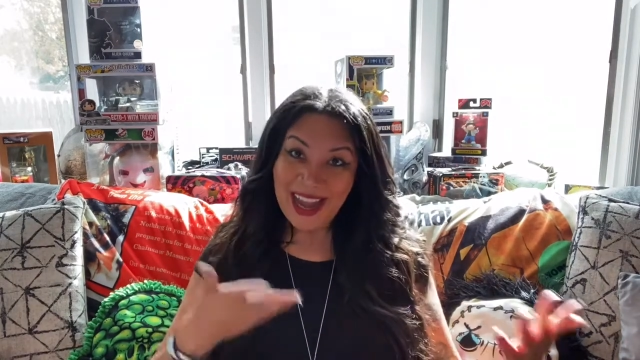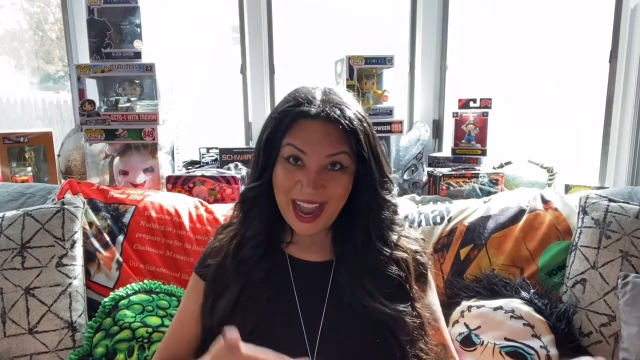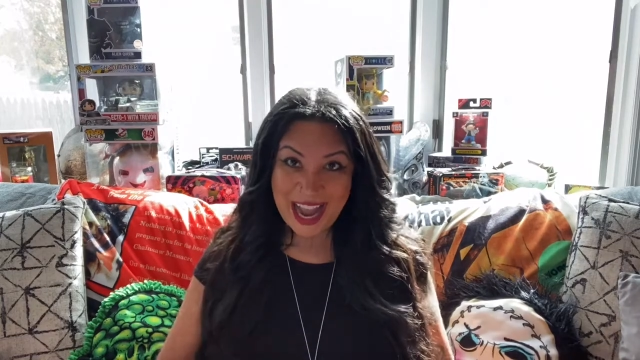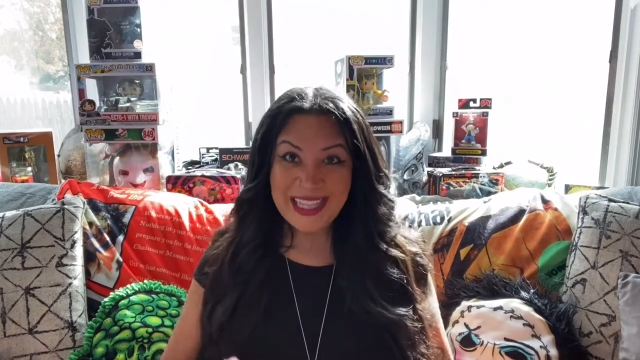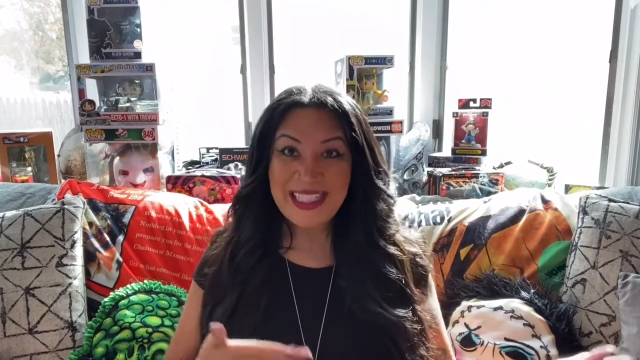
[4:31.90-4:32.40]

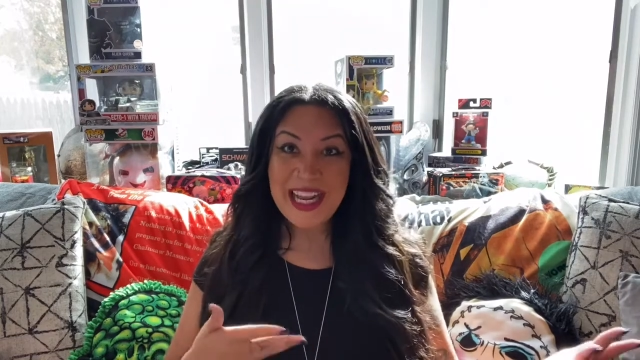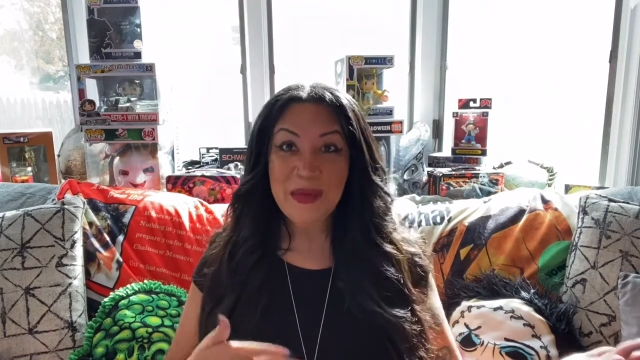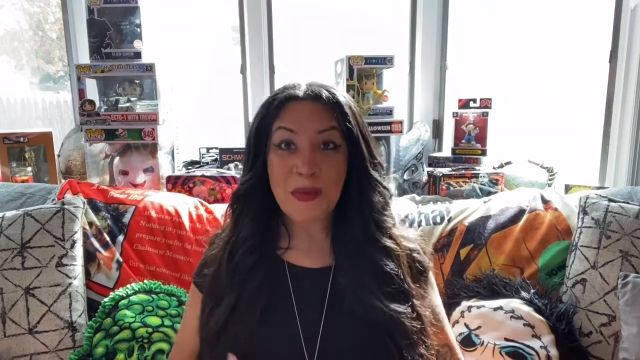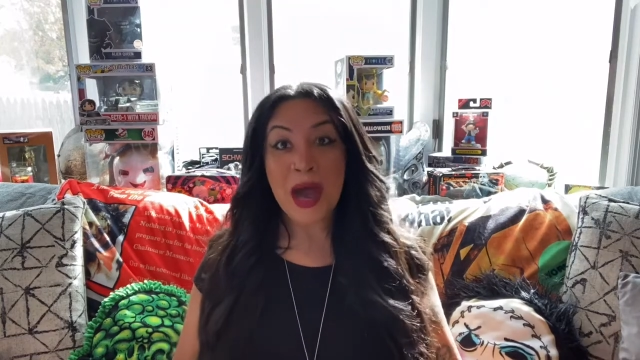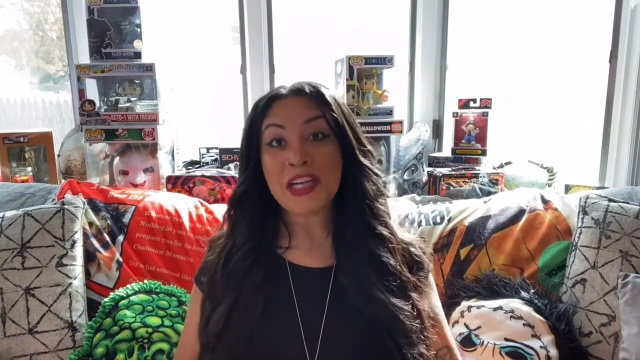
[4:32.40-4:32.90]
I say
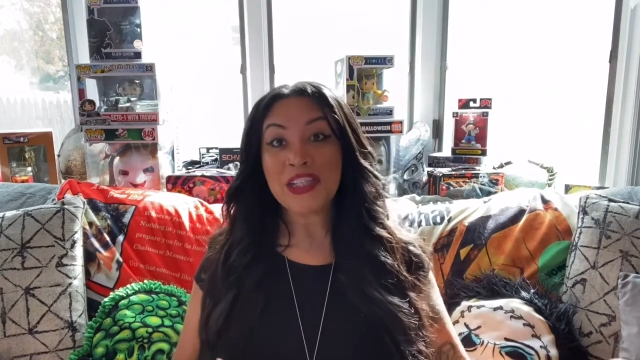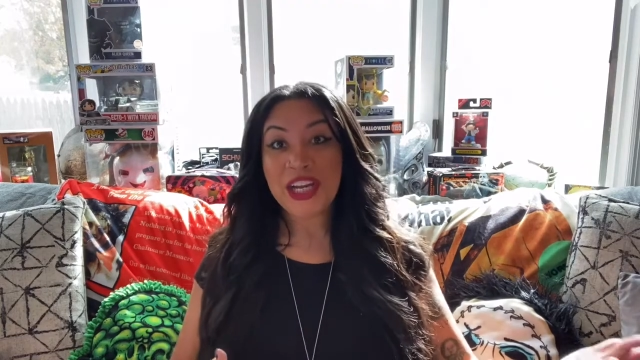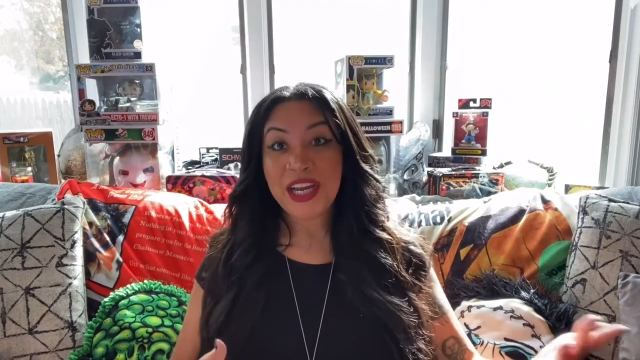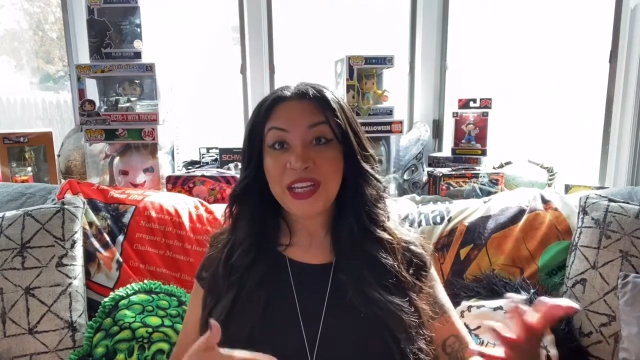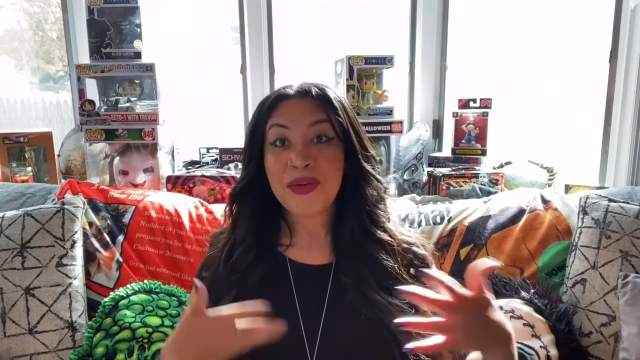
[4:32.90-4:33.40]
watch
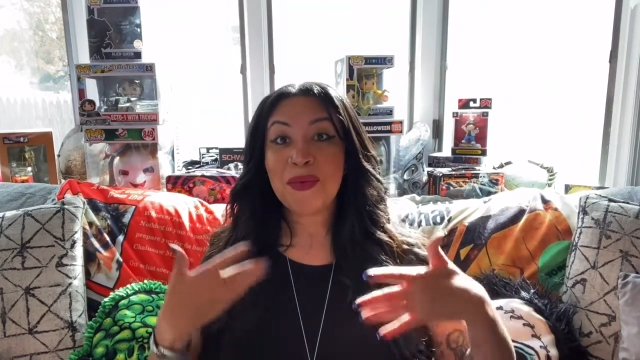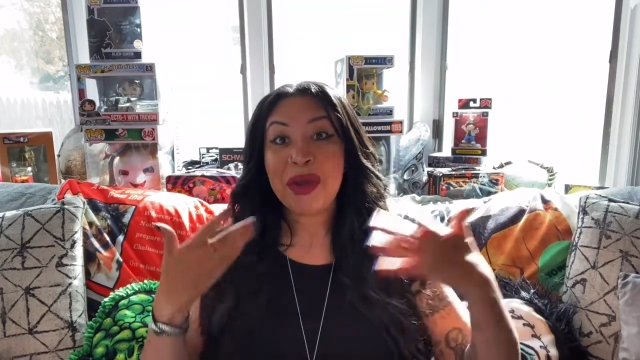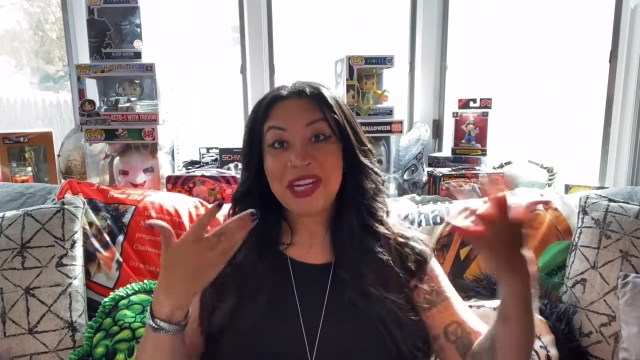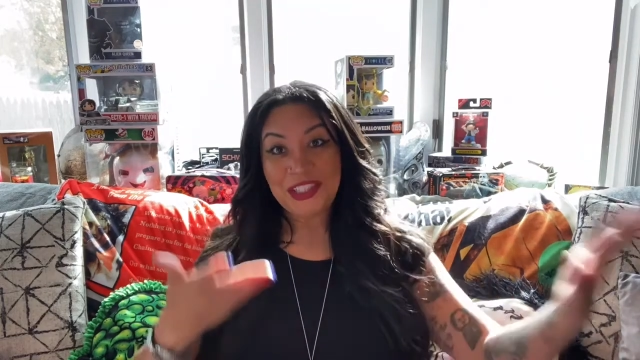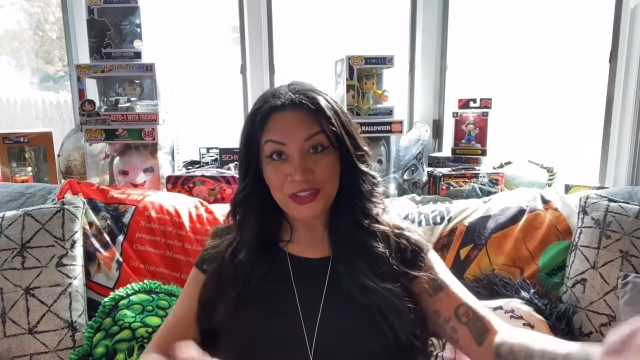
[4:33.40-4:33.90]
it
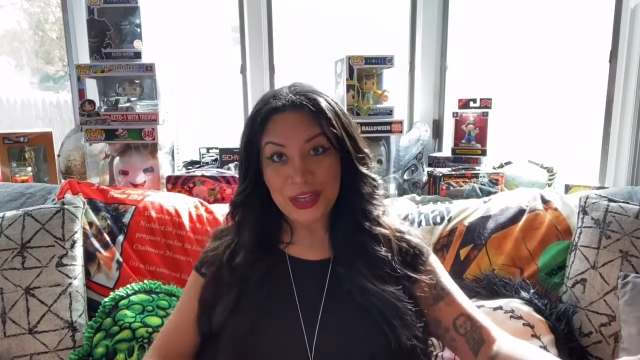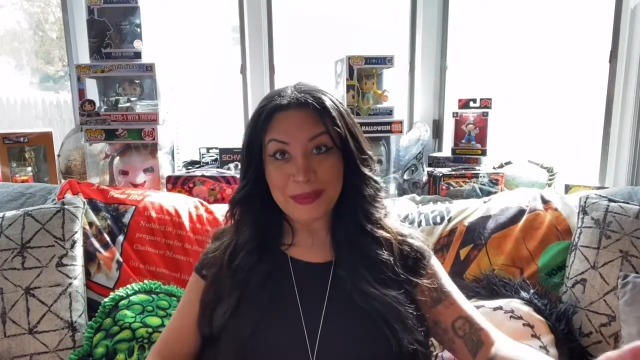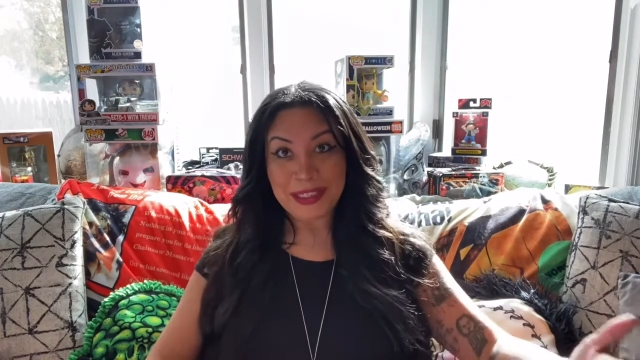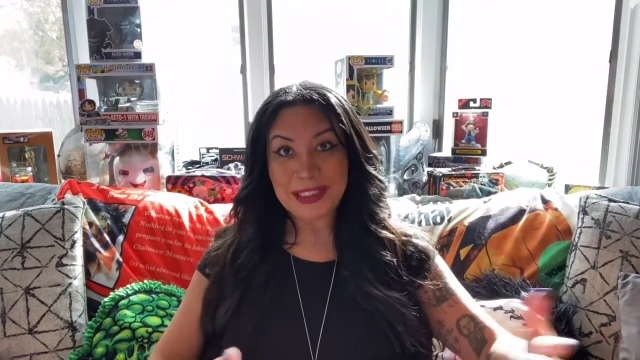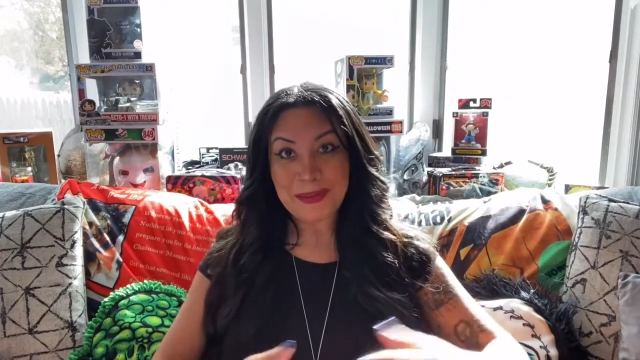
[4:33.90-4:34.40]
when it's
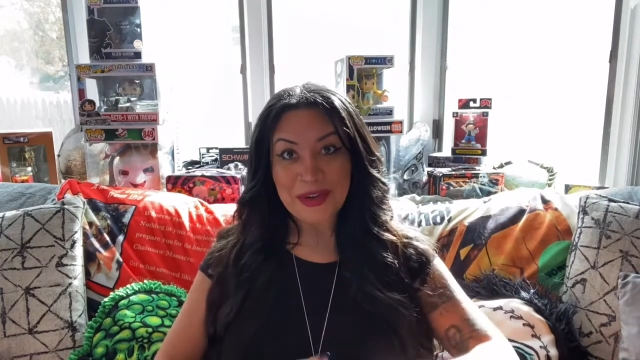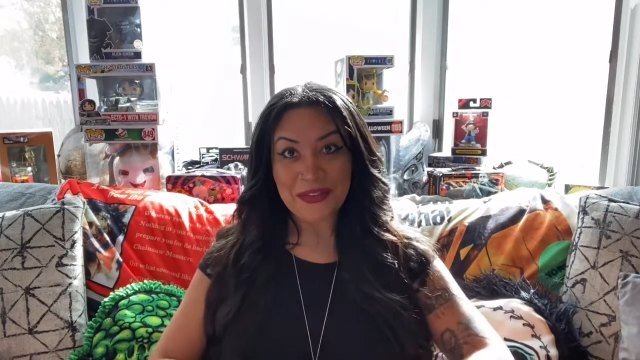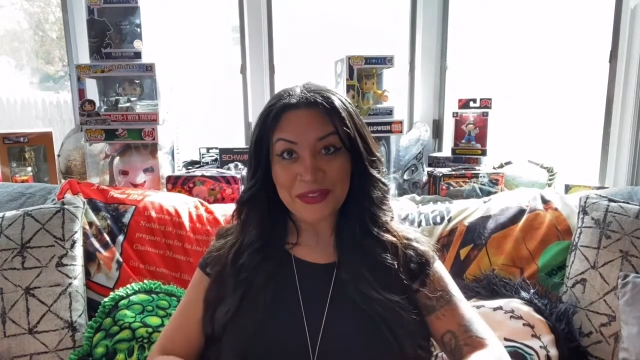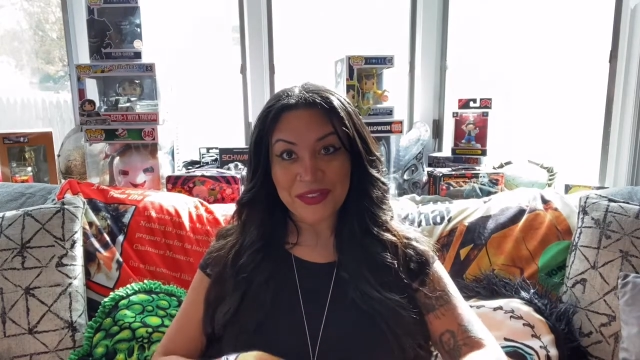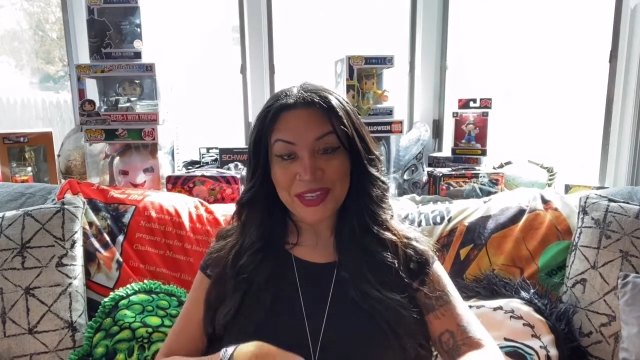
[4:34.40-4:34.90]
streaming somewhere
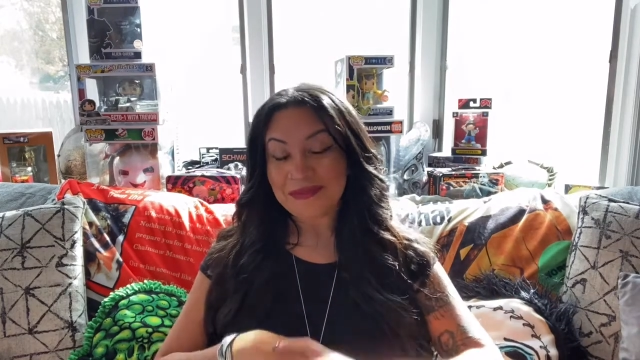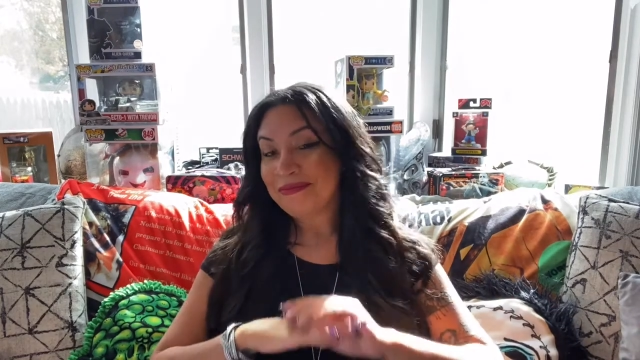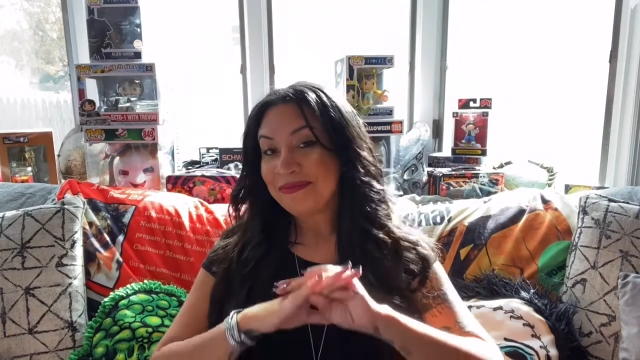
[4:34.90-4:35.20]
for free.